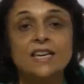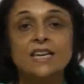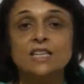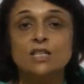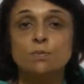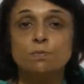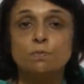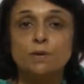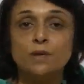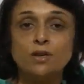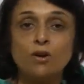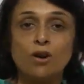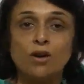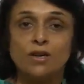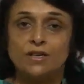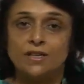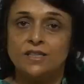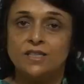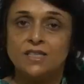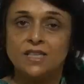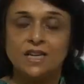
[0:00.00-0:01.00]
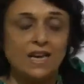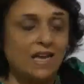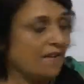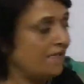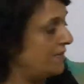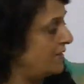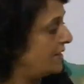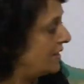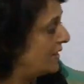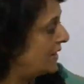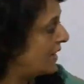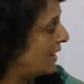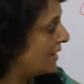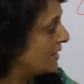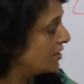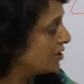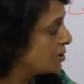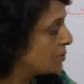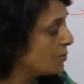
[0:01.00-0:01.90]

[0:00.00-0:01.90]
is parotid salivary gland,